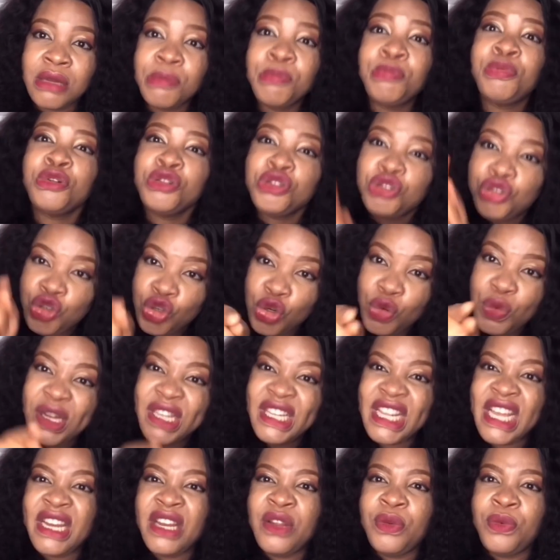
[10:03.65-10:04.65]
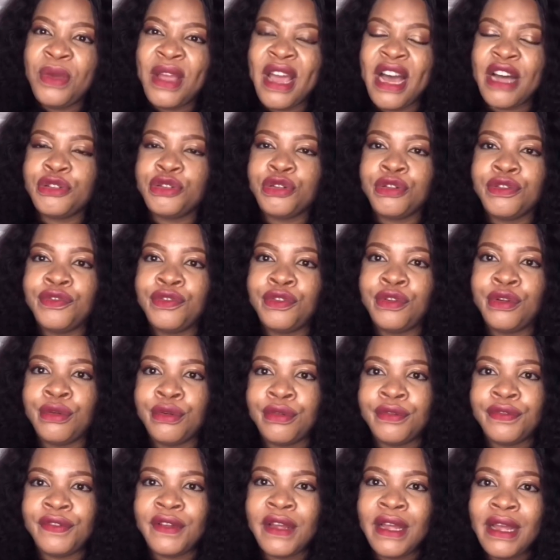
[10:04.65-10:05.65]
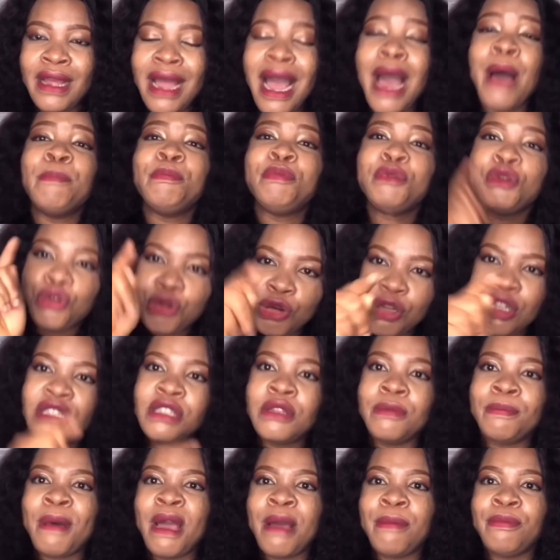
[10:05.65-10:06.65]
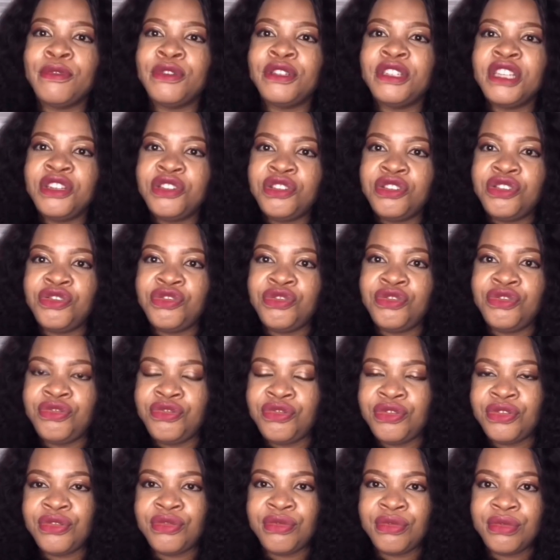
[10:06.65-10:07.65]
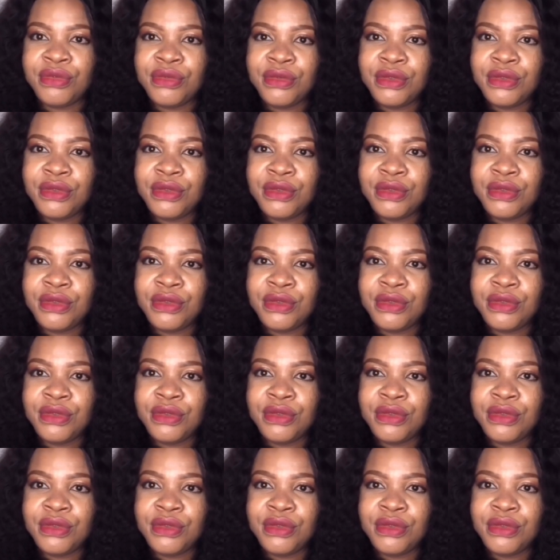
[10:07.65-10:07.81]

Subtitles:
But do it anyway out of love. And because the Bible says you should do so.